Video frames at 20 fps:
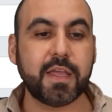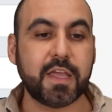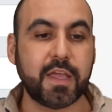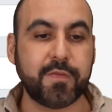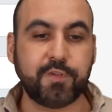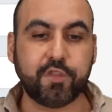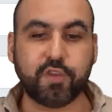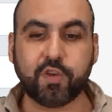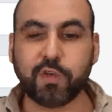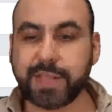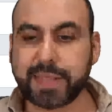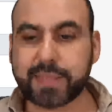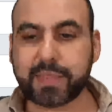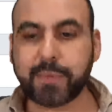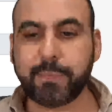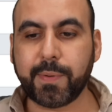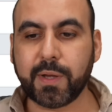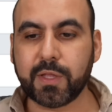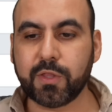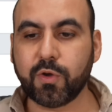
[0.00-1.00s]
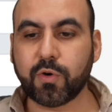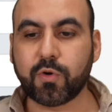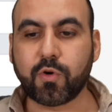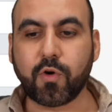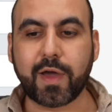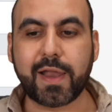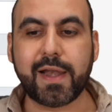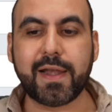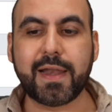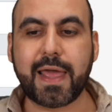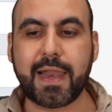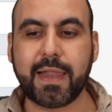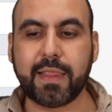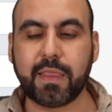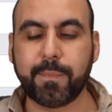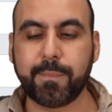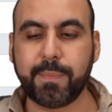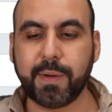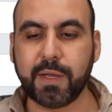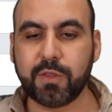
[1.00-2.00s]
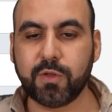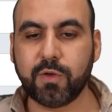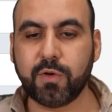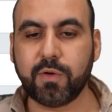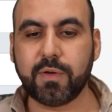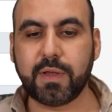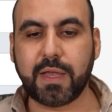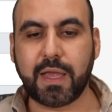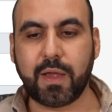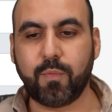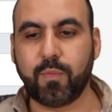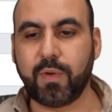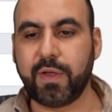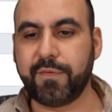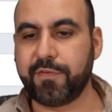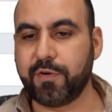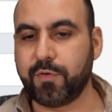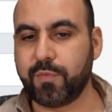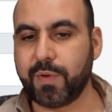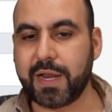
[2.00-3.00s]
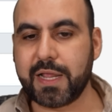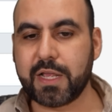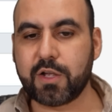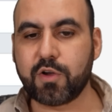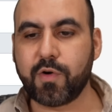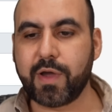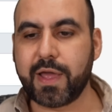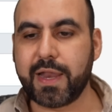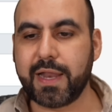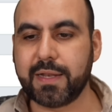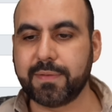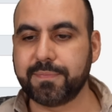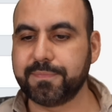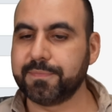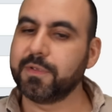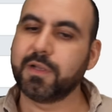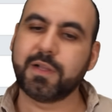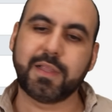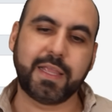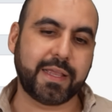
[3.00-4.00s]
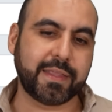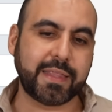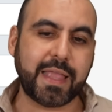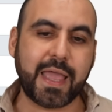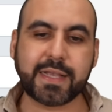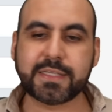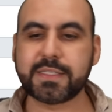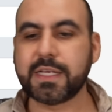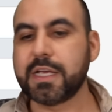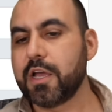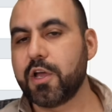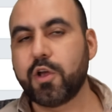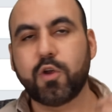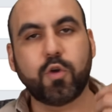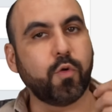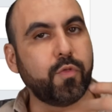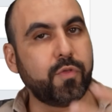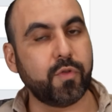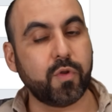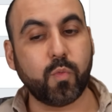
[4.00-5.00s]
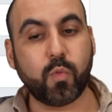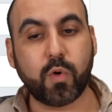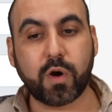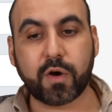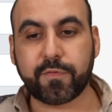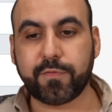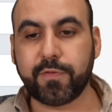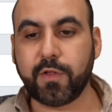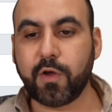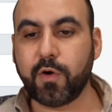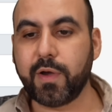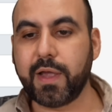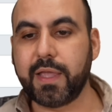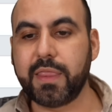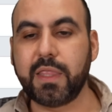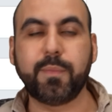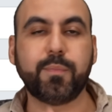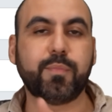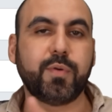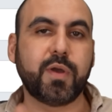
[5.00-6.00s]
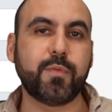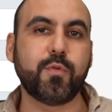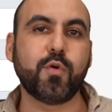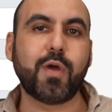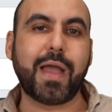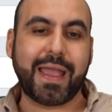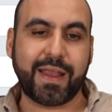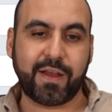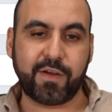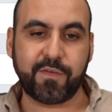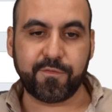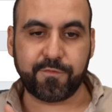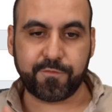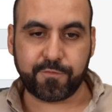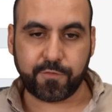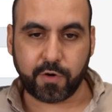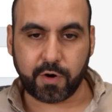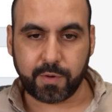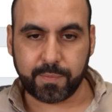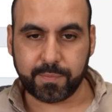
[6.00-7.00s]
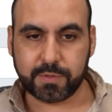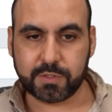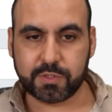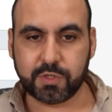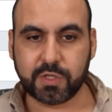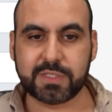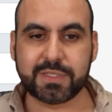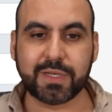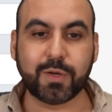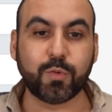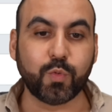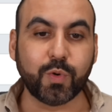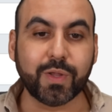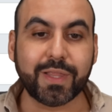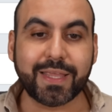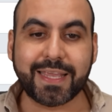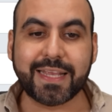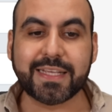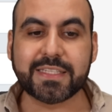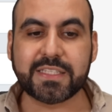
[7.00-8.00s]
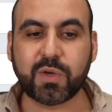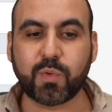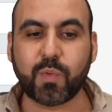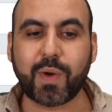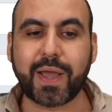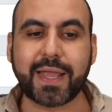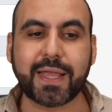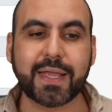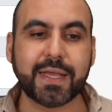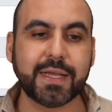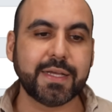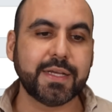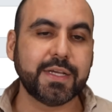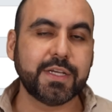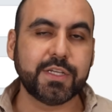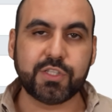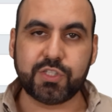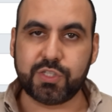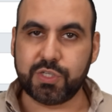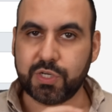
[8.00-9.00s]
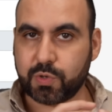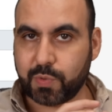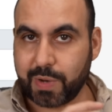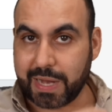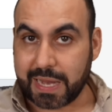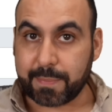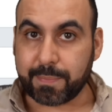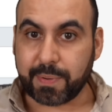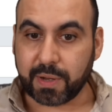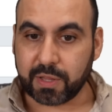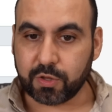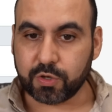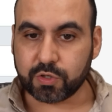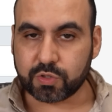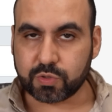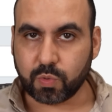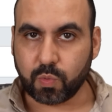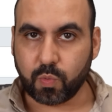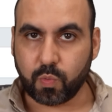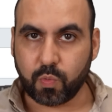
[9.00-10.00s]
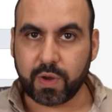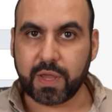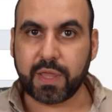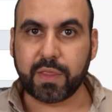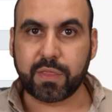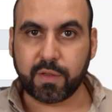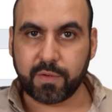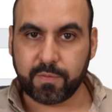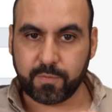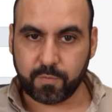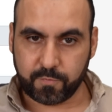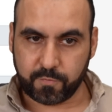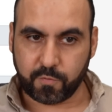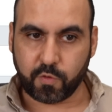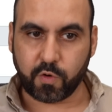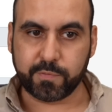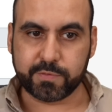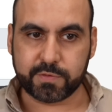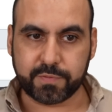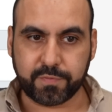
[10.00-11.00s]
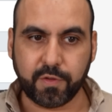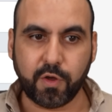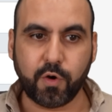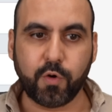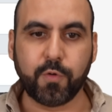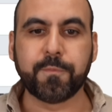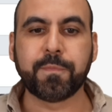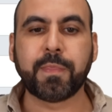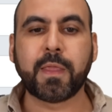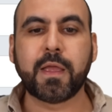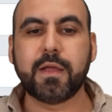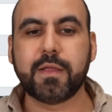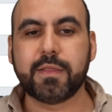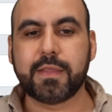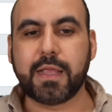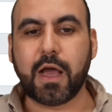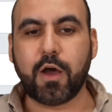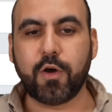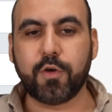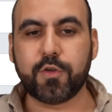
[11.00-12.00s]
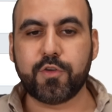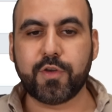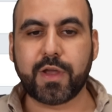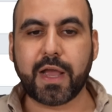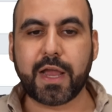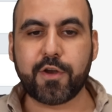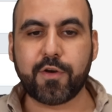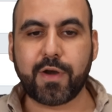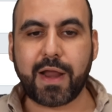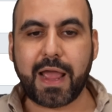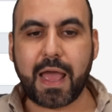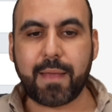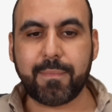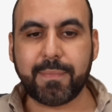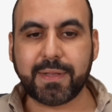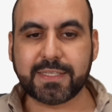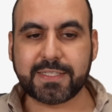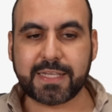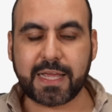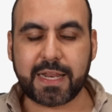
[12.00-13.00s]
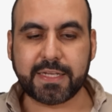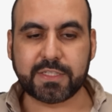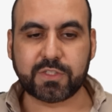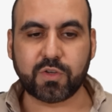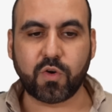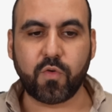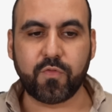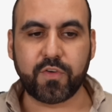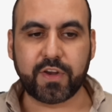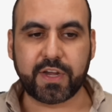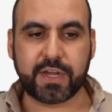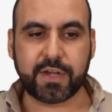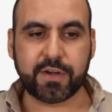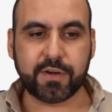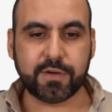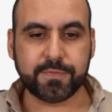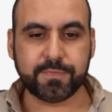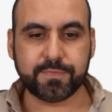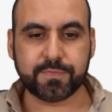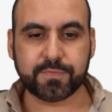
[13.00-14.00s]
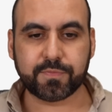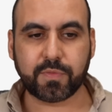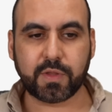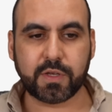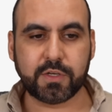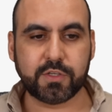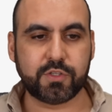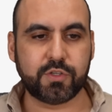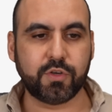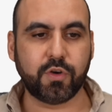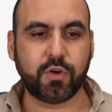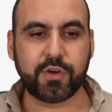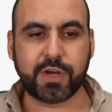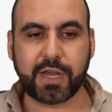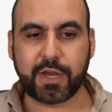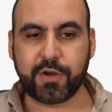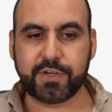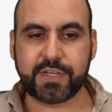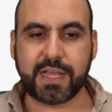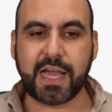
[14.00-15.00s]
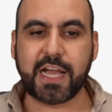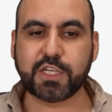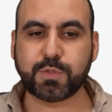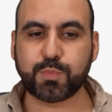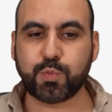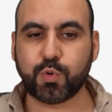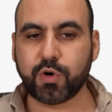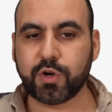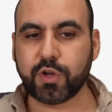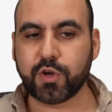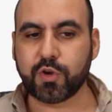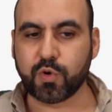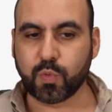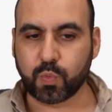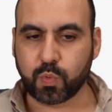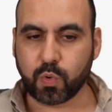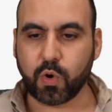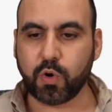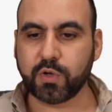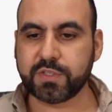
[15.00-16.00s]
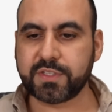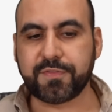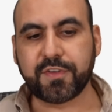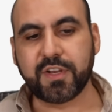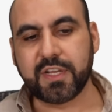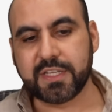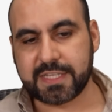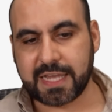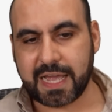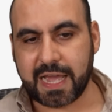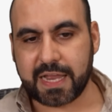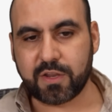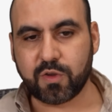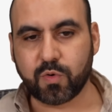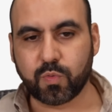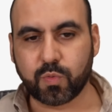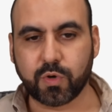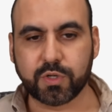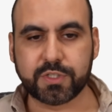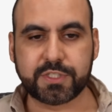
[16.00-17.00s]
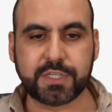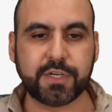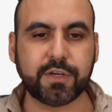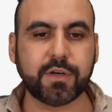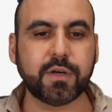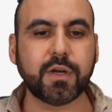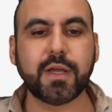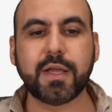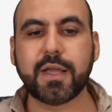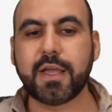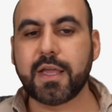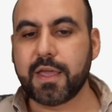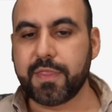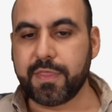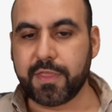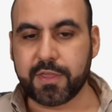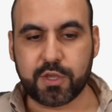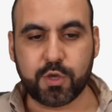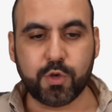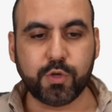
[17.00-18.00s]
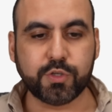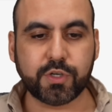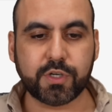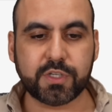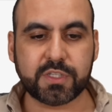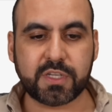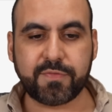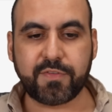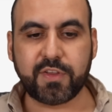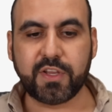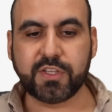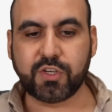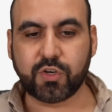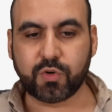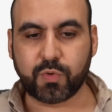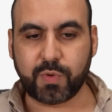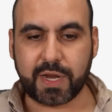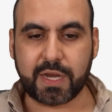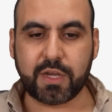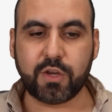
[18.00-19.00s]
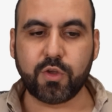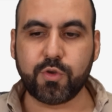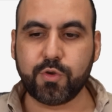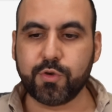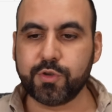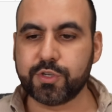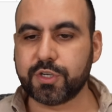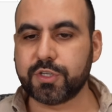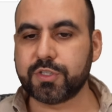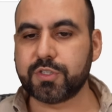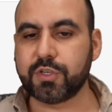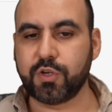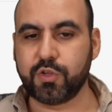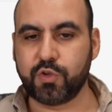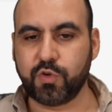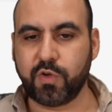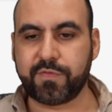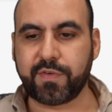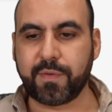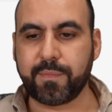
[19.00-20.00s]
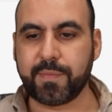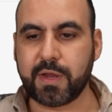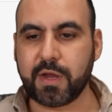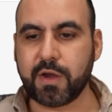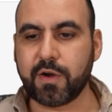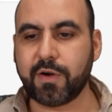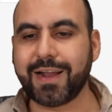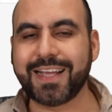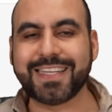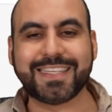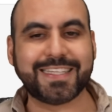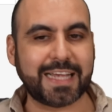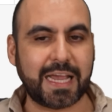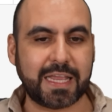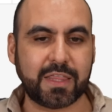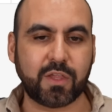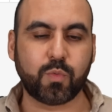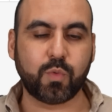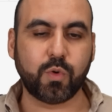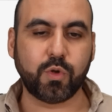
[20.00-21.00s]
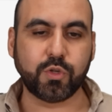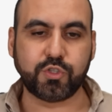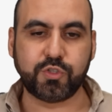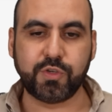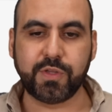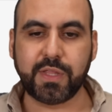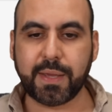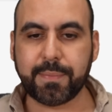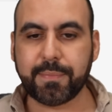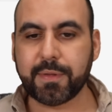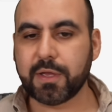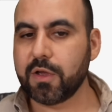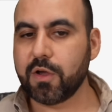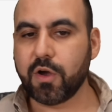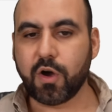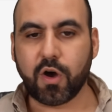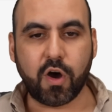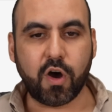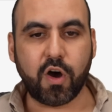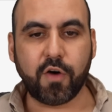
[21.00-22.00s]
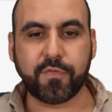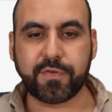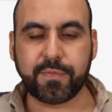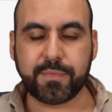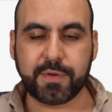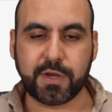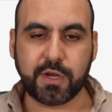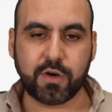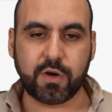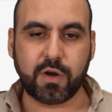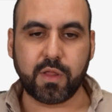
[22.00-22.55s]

If you don't like the bundle, go ahead and edit the bundle. And if you're ready, go ahead and click next, go through the workflow, and then preview and confirm. So it's a really easy way to create bundles with FormsFlow. Now you got your admin settings over here. So you got your dashboard, your roles, if you need to add new roles here, the users, if you need to create new users, do it from here, assign the role to them, all from here.